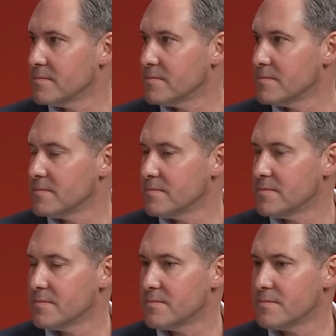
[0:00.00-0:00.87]

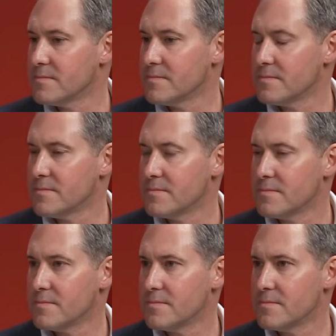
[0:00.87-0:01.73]

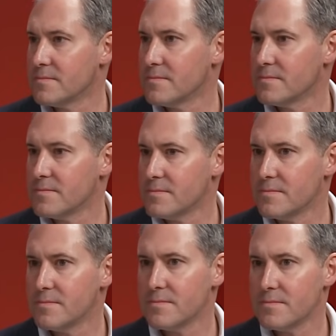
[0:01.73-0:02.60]

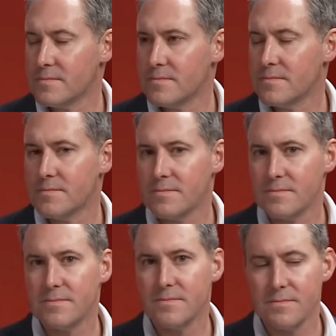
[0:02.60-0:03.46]

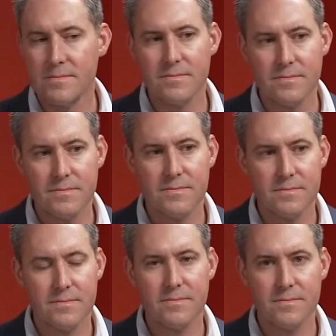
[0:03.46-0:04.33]

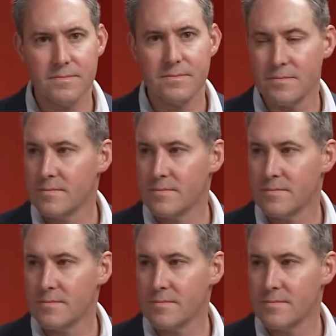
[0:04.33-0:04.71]
(not speaking)